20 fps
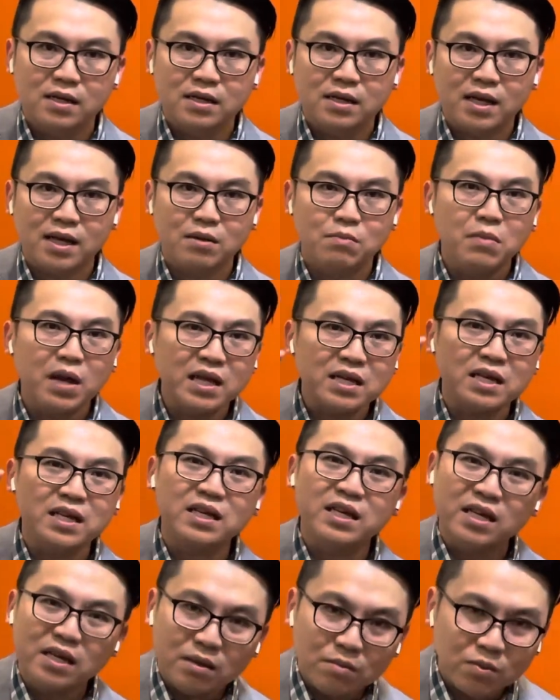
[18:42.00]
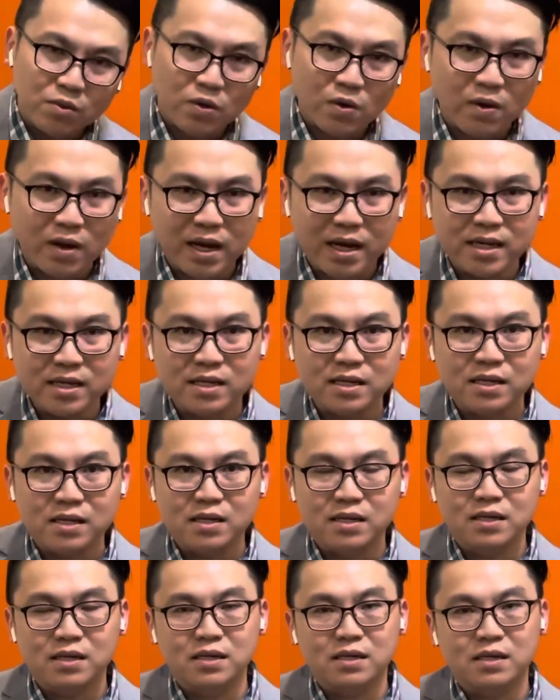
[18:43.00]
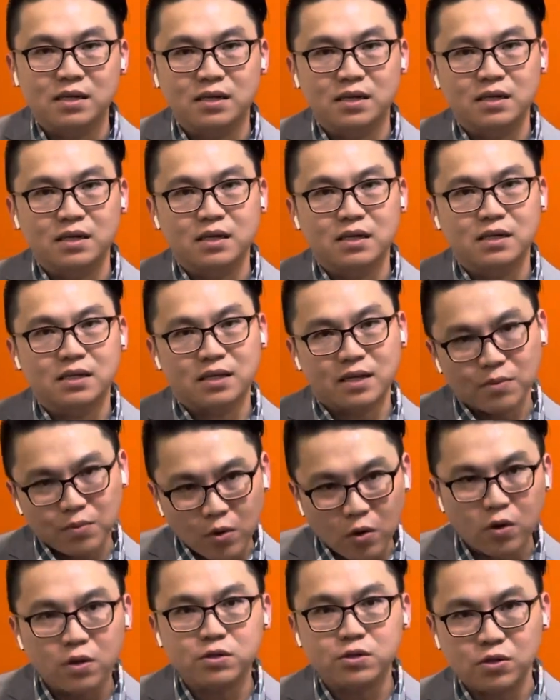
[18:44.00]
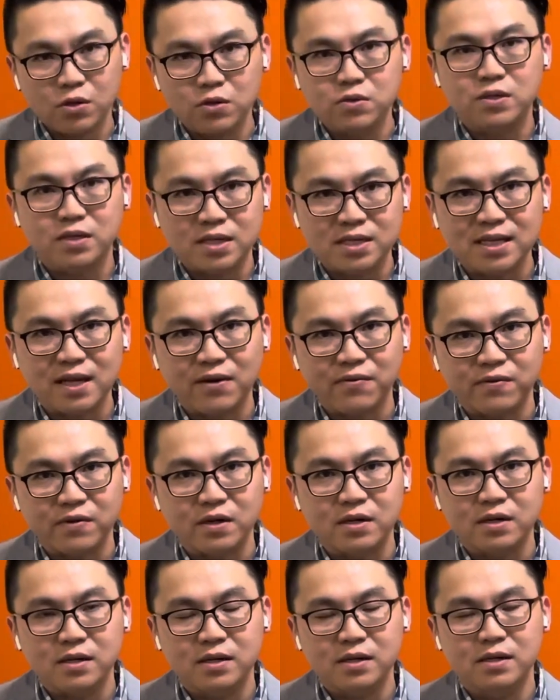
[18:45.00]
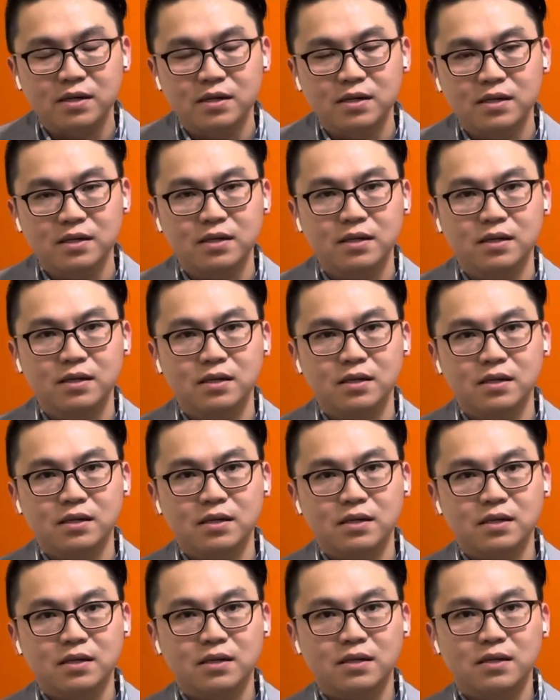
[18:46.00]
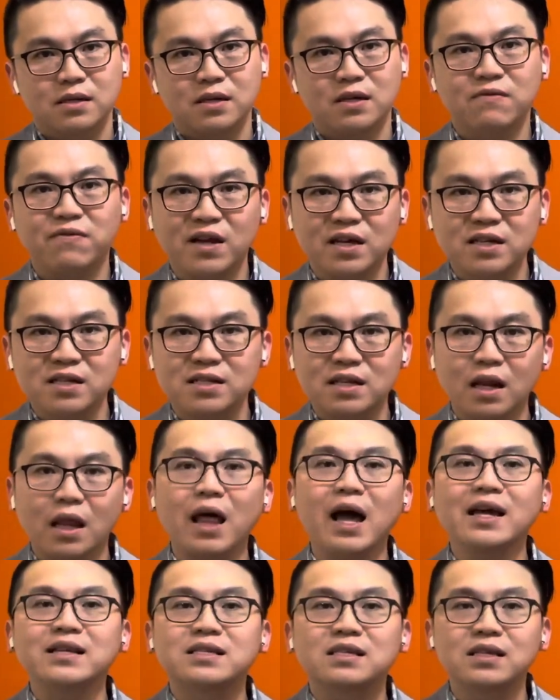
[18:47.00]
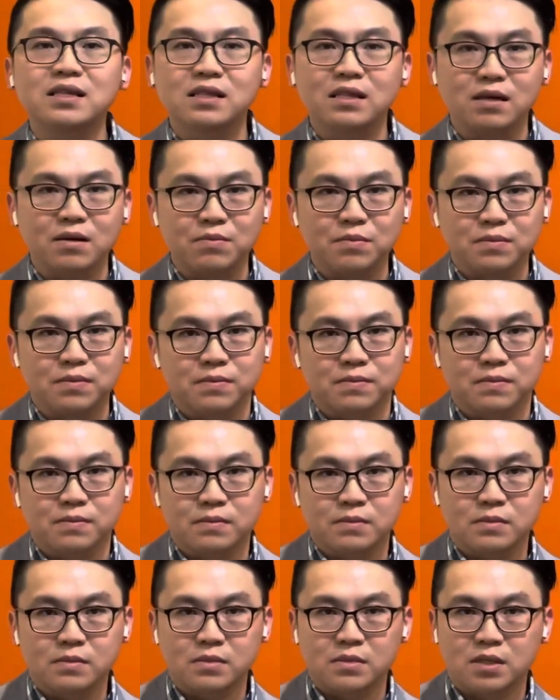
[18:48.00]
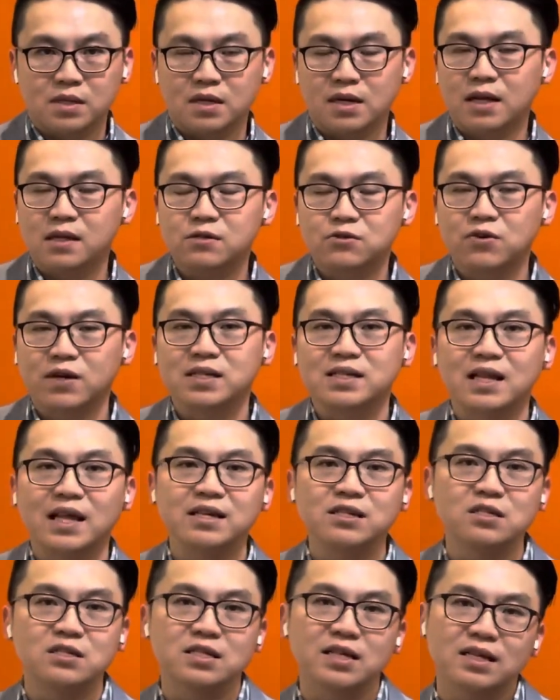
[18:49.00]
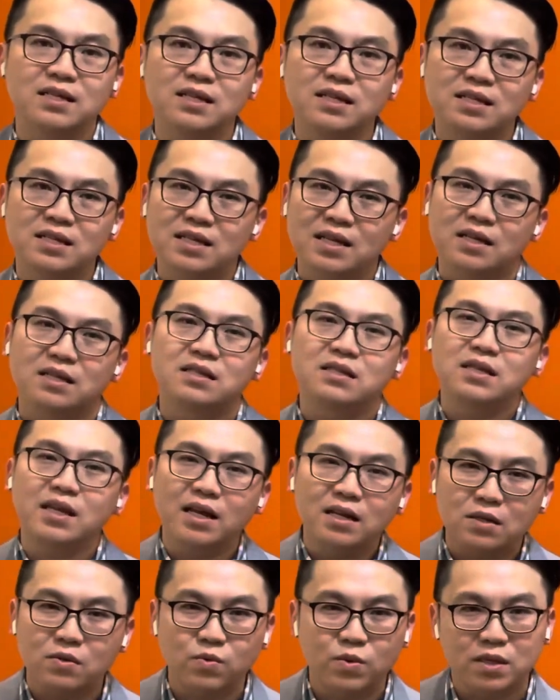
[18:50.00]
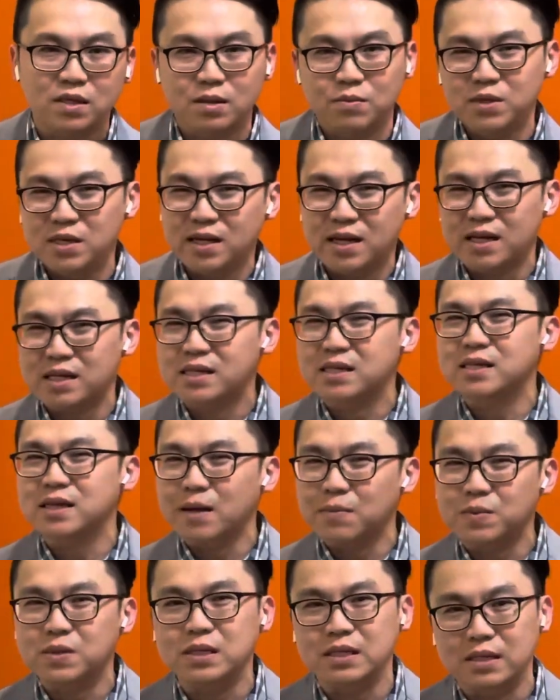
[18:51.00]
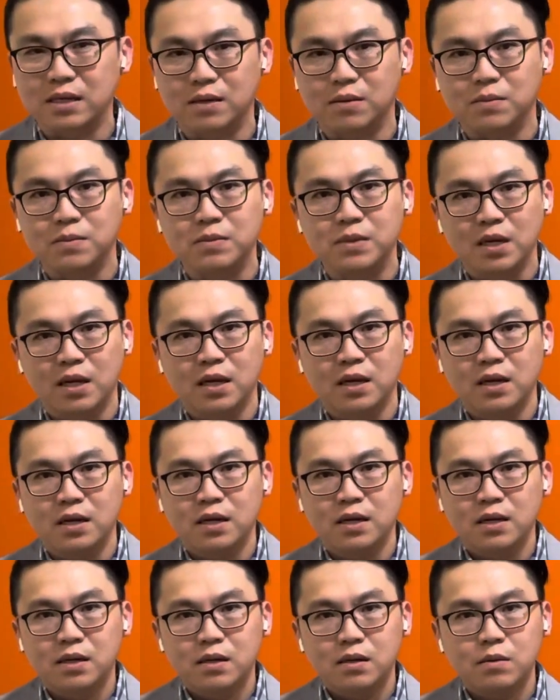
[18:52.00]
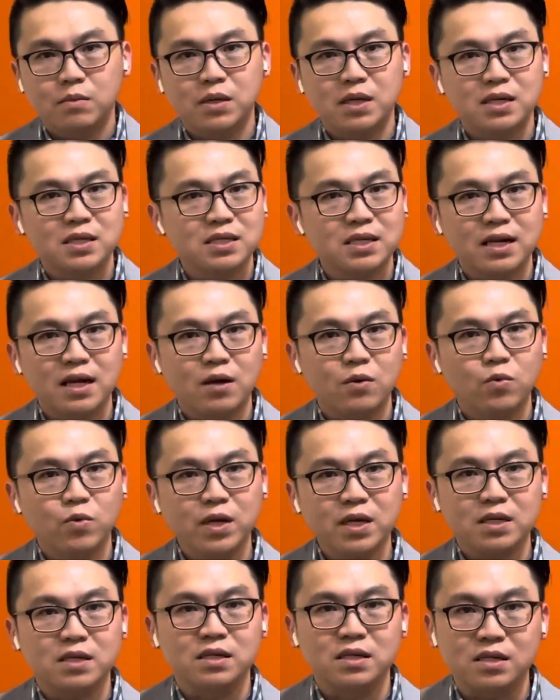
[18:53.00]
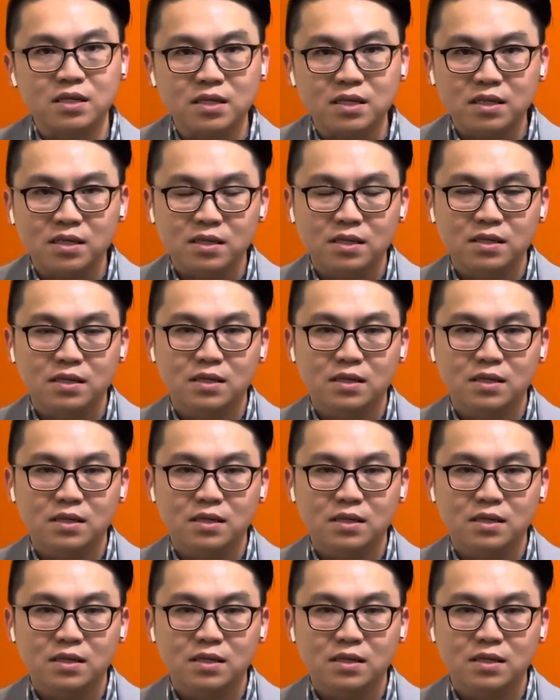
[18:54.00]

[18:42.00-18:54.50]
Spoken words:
and making him great that Paul chose to suffer. In fact, he delights in them. Another translation says he is content with them. He accepts them. Because in our weakness,